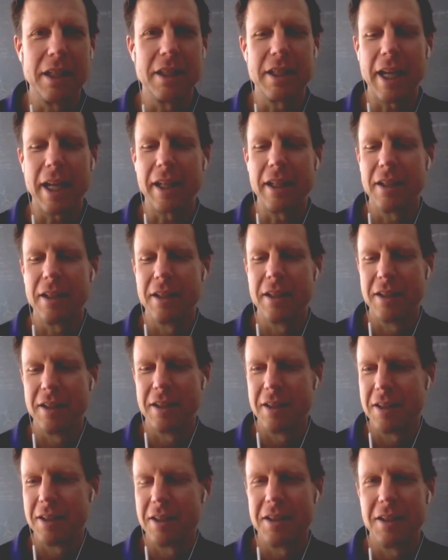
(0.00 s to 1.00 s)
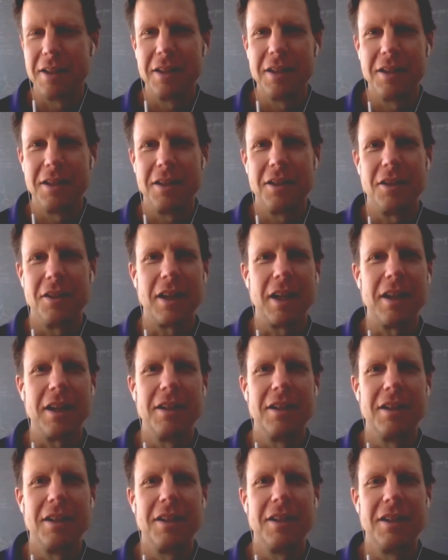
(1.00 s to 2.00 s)
a second. Yeah. Okay.
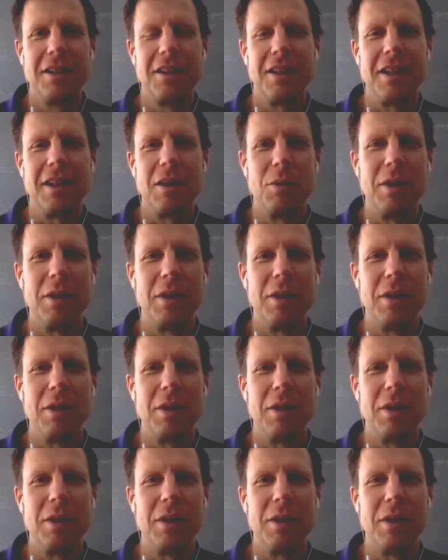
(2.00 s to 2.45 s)
We'll-